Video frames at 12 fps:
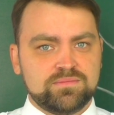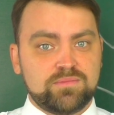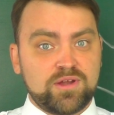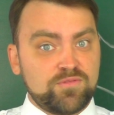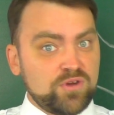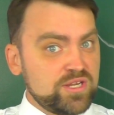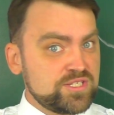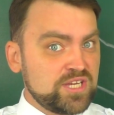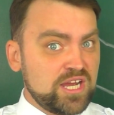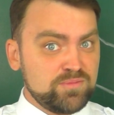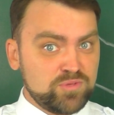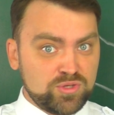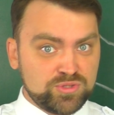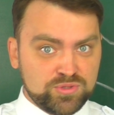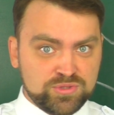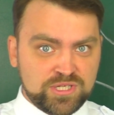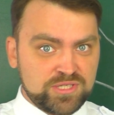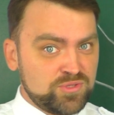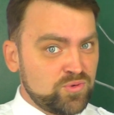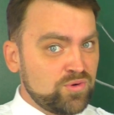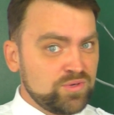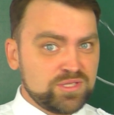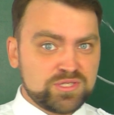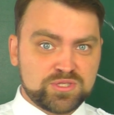My friends, I'm not good at
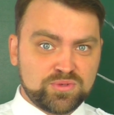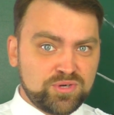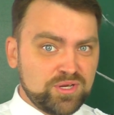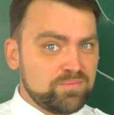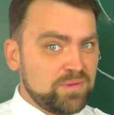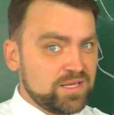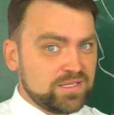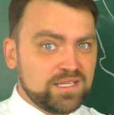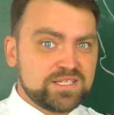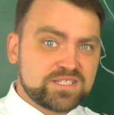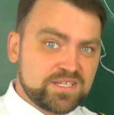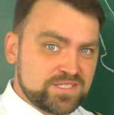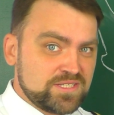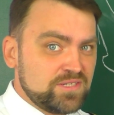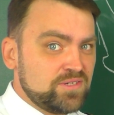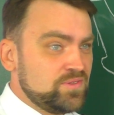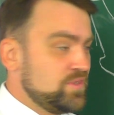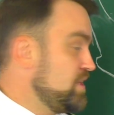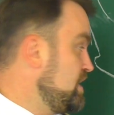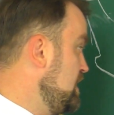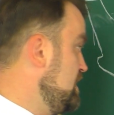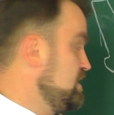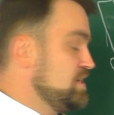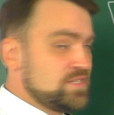drawing, sorry, but let's consider that
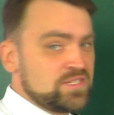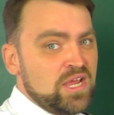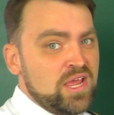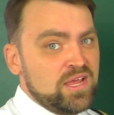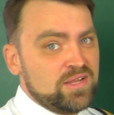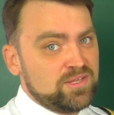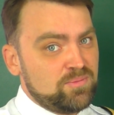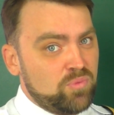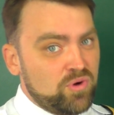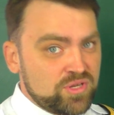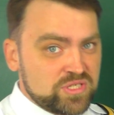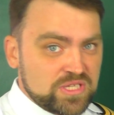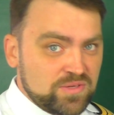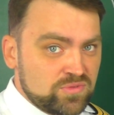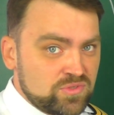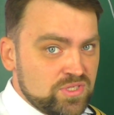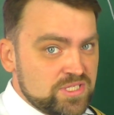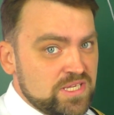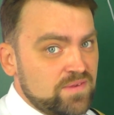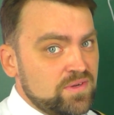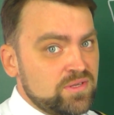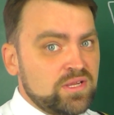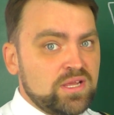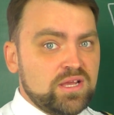it is the Boeing
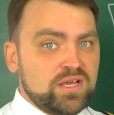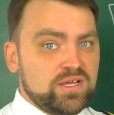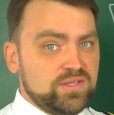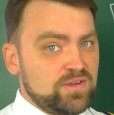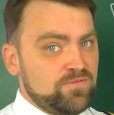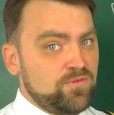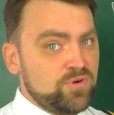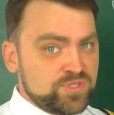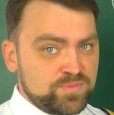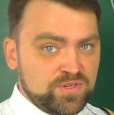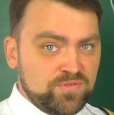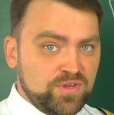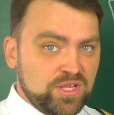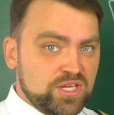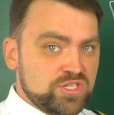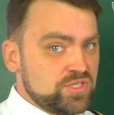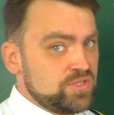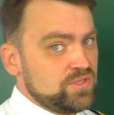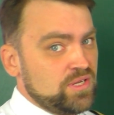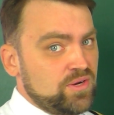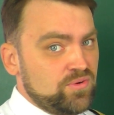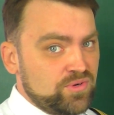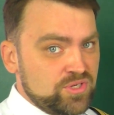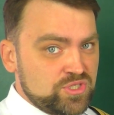737, the first modification,
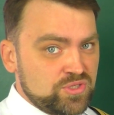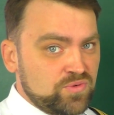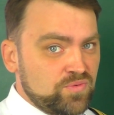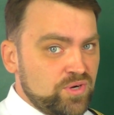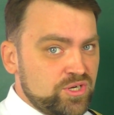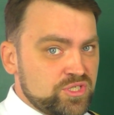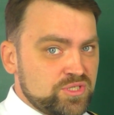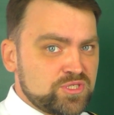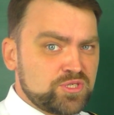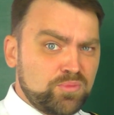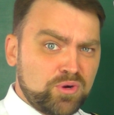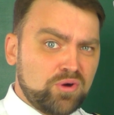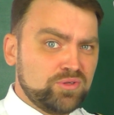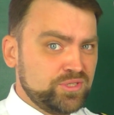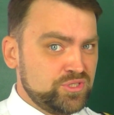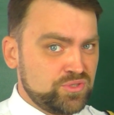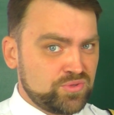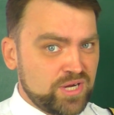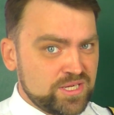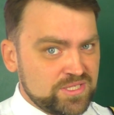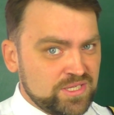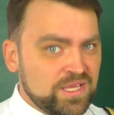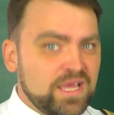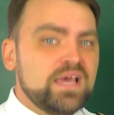the original version, some call it
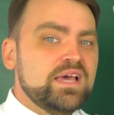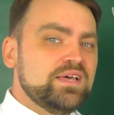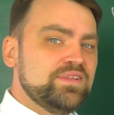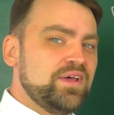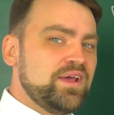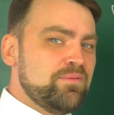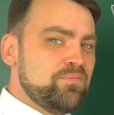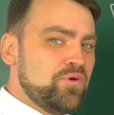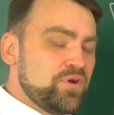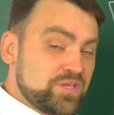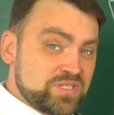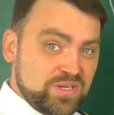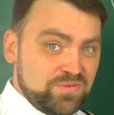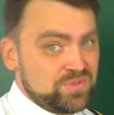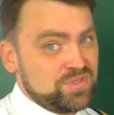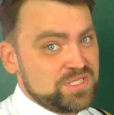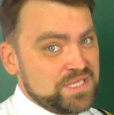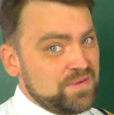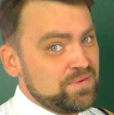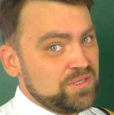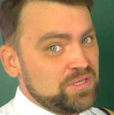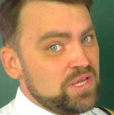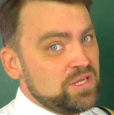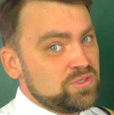Jurassic, the Boeing
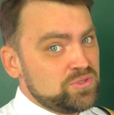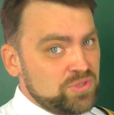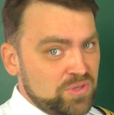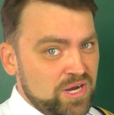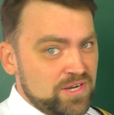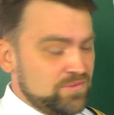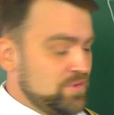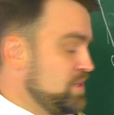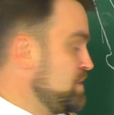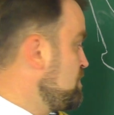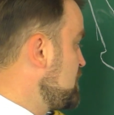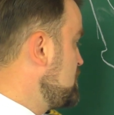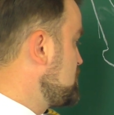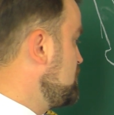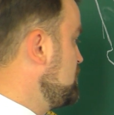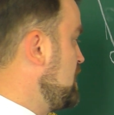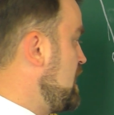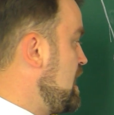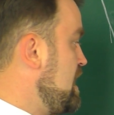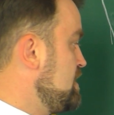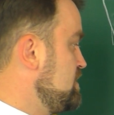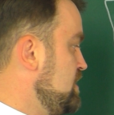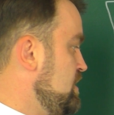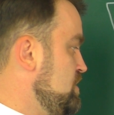737-200. So it
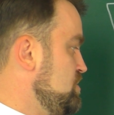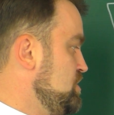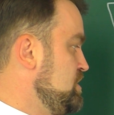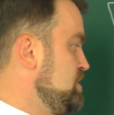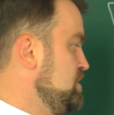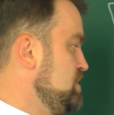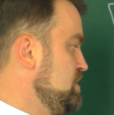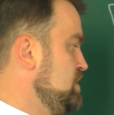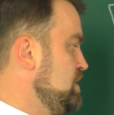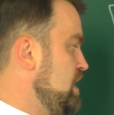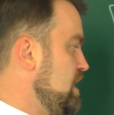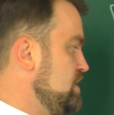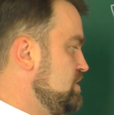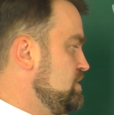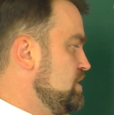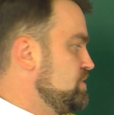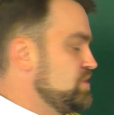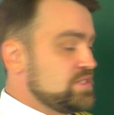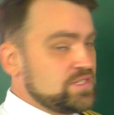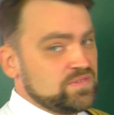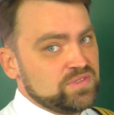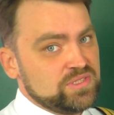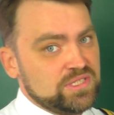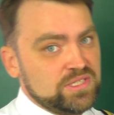had the GTD 8 Delta
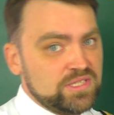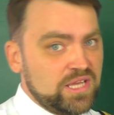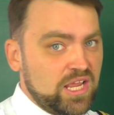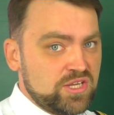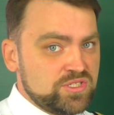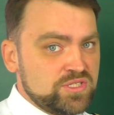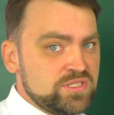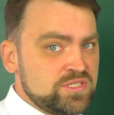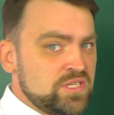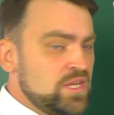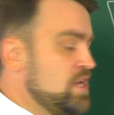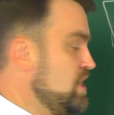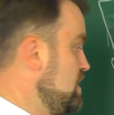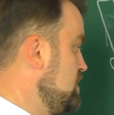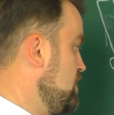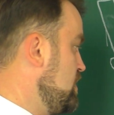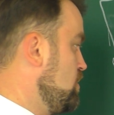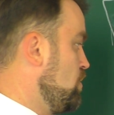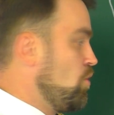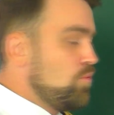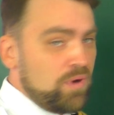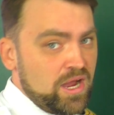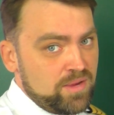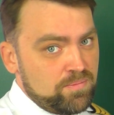17 engines, the low
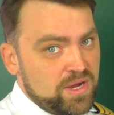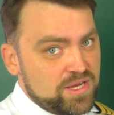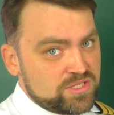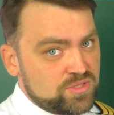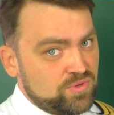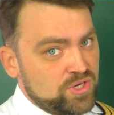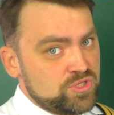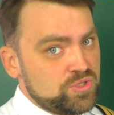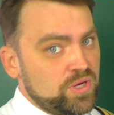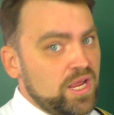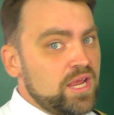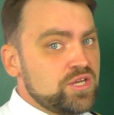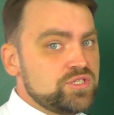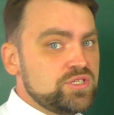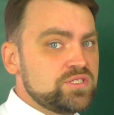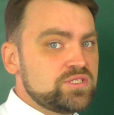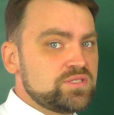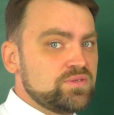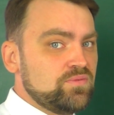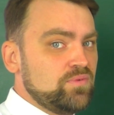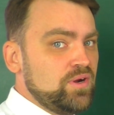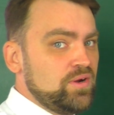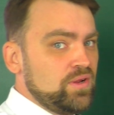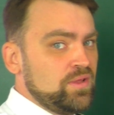bypass ratio engines,
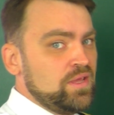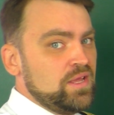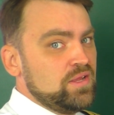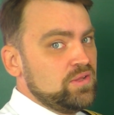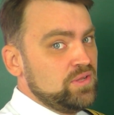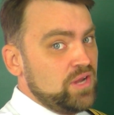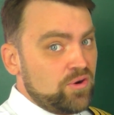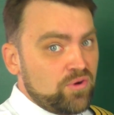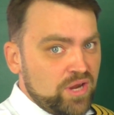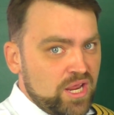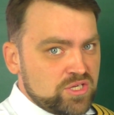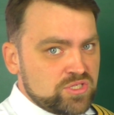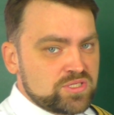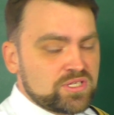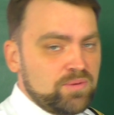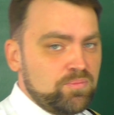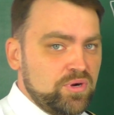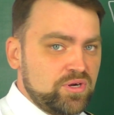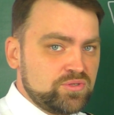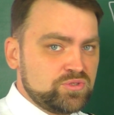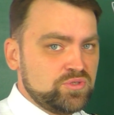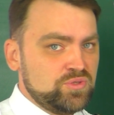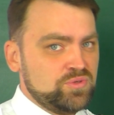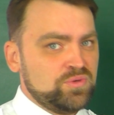very narrow engines
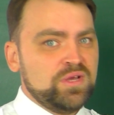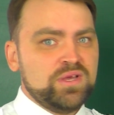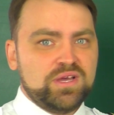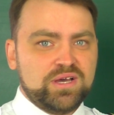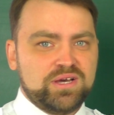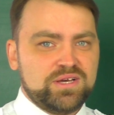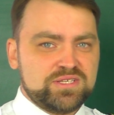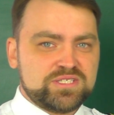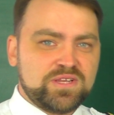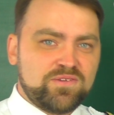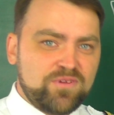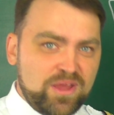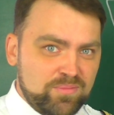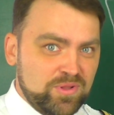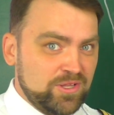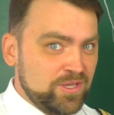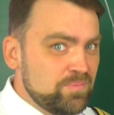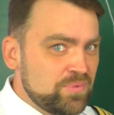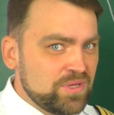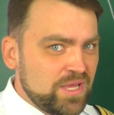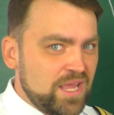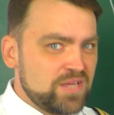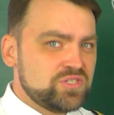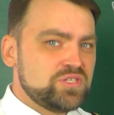compared to CFM LEAP
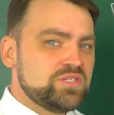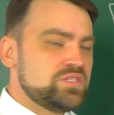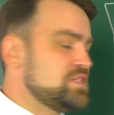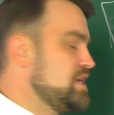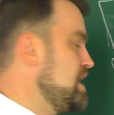engines,